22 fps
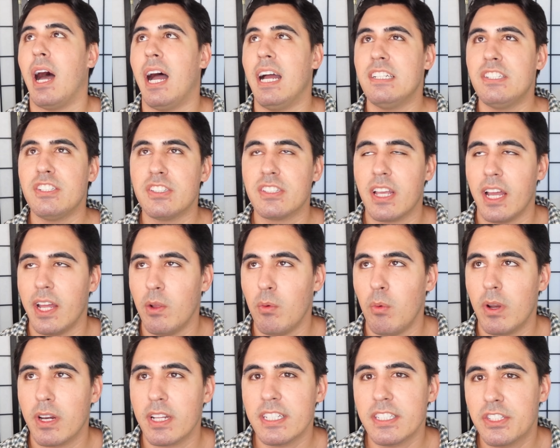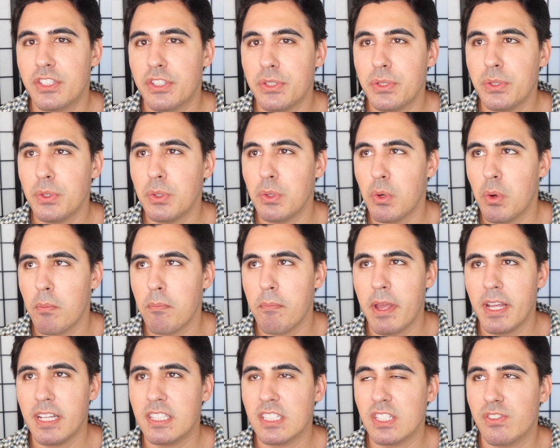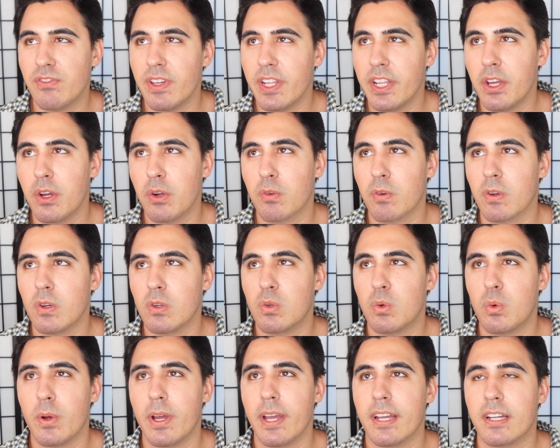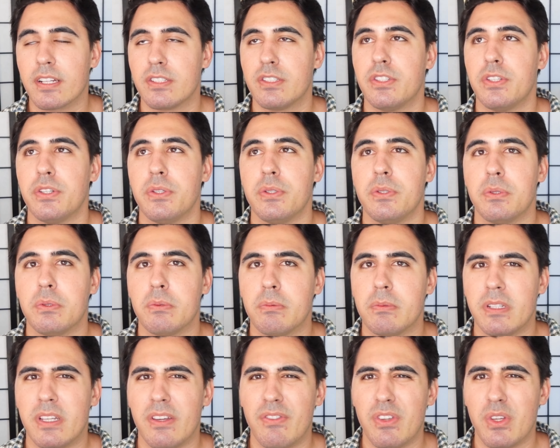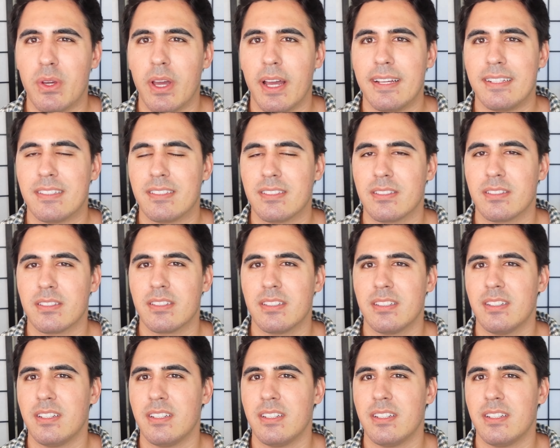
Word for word: I just kind of wanted to make this video real quick to give you guys